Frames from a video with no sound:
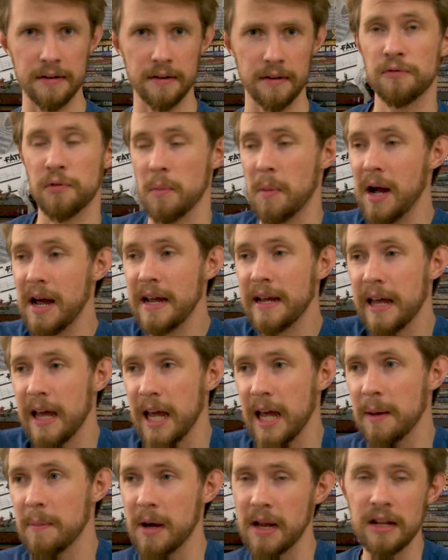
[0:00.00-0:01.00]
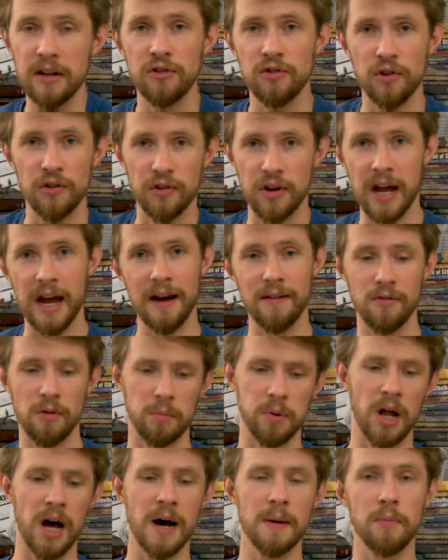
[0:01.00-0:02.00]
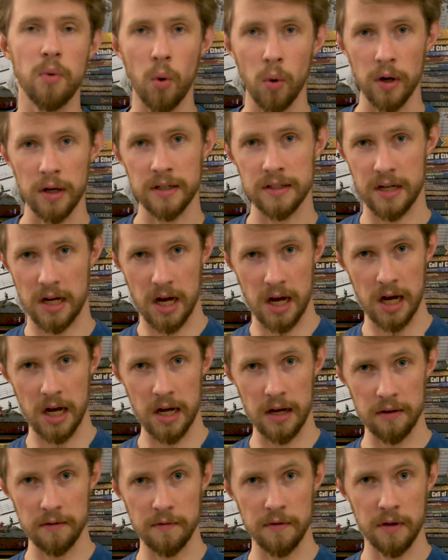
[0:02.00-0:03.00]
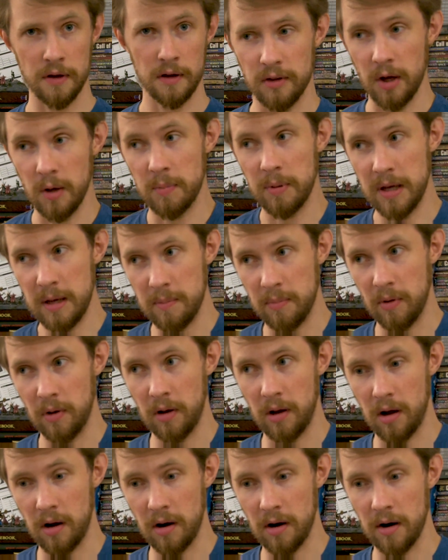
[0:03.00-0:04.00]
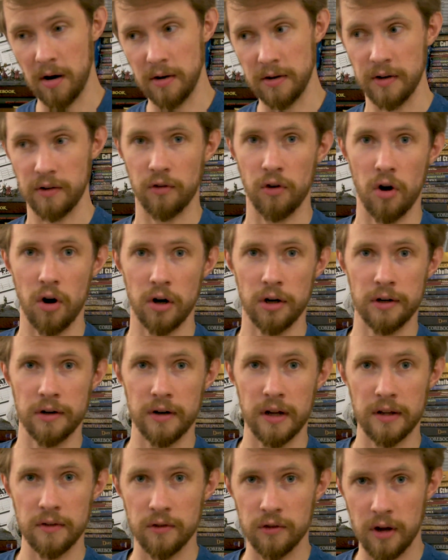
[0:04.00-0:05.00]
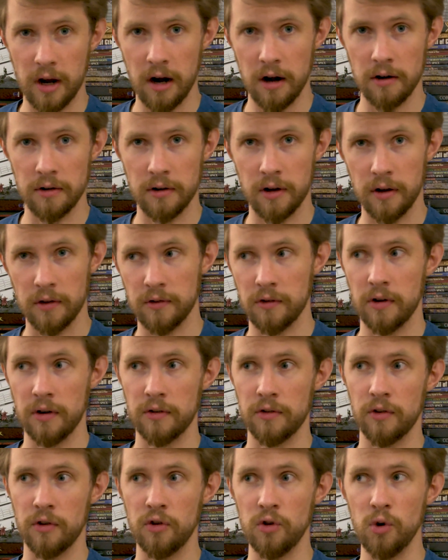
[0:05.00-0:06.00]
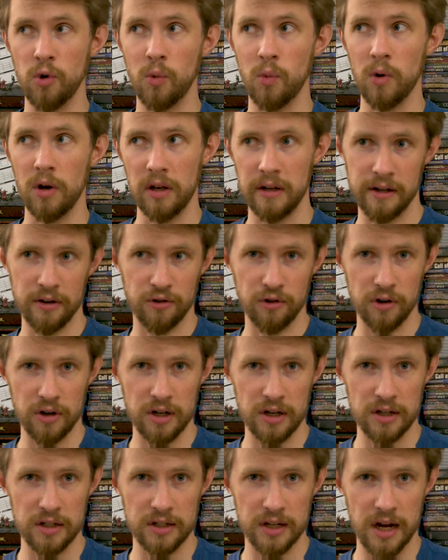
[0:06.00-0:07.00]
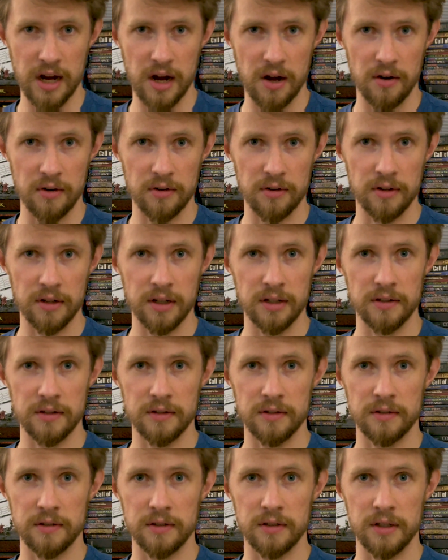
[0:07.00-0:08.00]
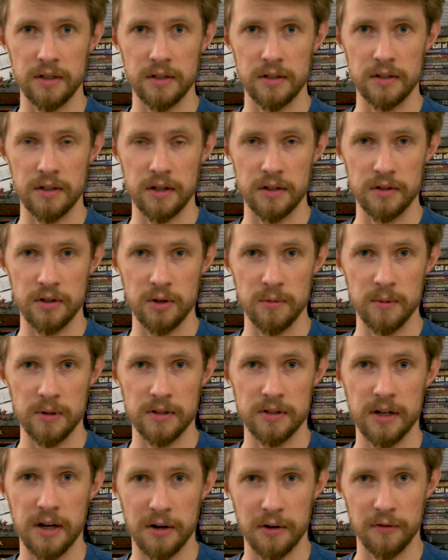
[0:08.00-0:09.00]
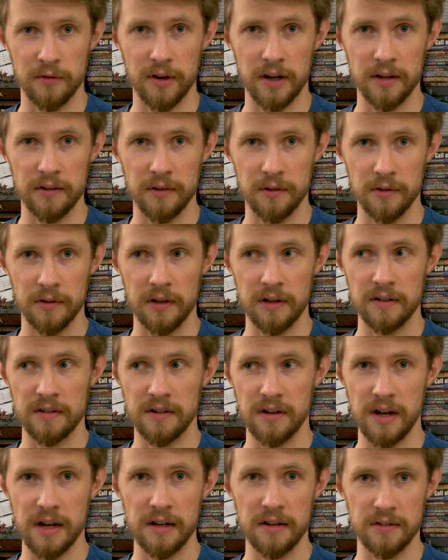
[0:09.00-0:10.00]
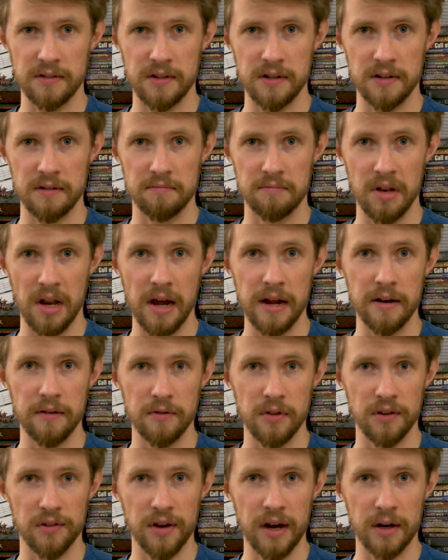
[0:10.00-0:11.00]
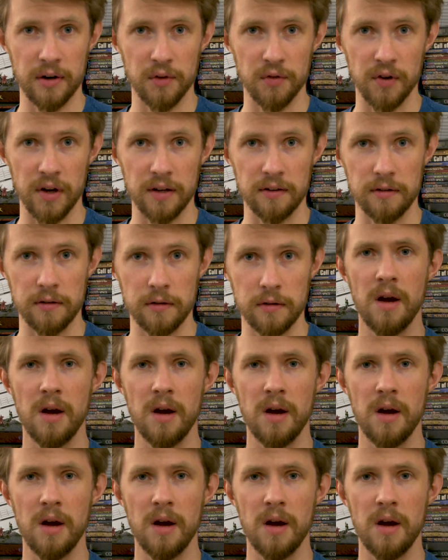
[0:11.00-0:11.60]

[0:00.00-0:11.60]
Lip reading: For my game, I didn't just have the plot point of the people are disheartened and scared because there's a new religion in town that does human sacrifices, and tonight is the night of the sacrifices.